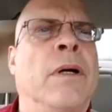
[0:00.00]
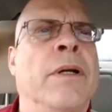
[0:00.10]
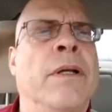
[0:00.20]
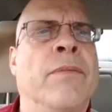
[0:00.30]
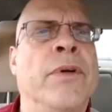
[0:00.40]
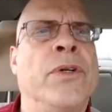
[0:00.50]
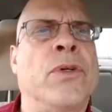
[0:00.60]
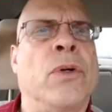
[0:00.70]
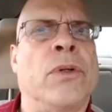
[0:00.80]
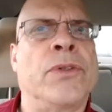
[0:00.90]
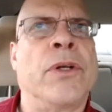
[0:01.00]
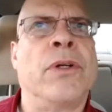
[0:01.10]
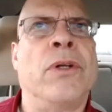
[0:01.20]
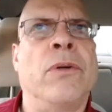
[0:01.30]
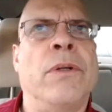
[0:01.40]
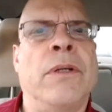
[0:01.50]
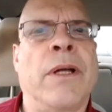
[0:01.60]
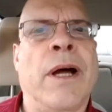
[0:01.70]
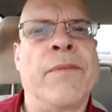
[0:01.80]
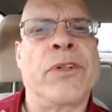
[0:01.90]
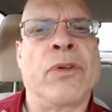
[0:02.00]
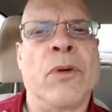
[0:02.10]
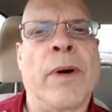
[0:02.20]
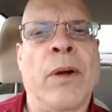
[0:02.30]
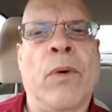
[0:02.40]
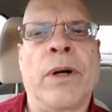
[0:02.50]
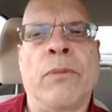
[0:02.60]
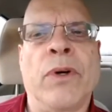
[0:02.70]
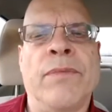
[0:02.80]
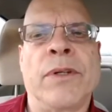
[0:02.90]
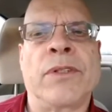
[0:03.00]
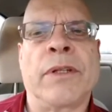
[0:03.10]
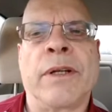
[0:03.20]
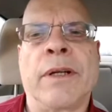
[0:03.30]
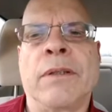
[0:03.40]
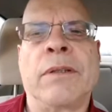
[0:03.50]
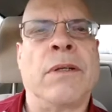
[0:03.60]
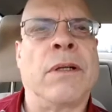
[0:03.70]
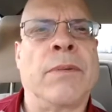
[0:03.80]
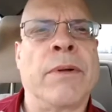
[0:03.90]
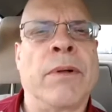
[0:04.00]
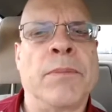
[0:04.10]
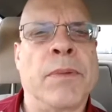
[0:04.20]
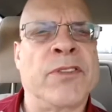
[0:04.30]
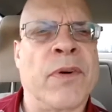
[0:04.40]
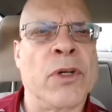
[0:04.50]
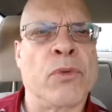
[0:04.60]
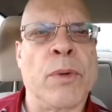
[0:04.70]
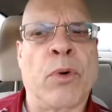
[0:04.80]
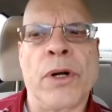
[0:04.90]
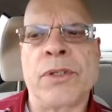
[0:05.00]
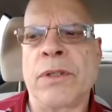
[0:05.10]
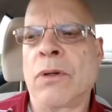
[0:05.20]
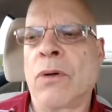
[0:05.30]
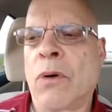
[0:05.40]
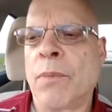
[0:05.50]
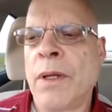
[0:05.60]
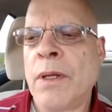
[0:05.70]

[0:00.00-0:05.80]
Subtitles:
individuals, then you might want to revisit that as far as repricing the home.